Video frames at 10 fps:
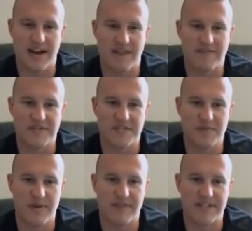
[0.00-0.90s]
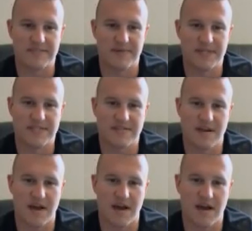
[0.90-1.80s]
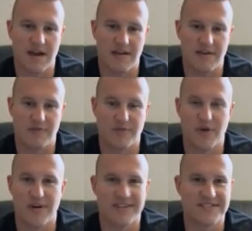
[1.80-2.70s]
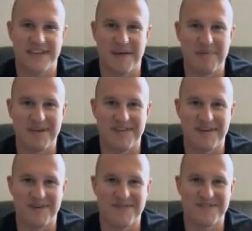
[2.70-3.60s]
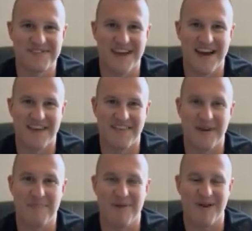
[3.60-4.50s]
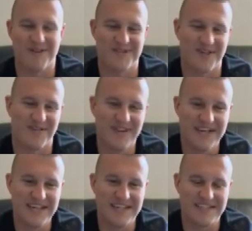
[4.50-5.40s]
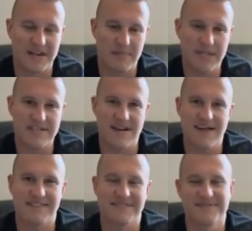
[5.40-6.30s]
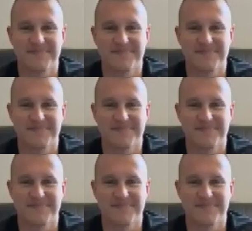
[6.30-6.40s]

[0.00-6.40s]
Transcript: And obviously we have Entenmann's, uh, you know, donuts, can't beat those on the cup car. So it's going to be exciting.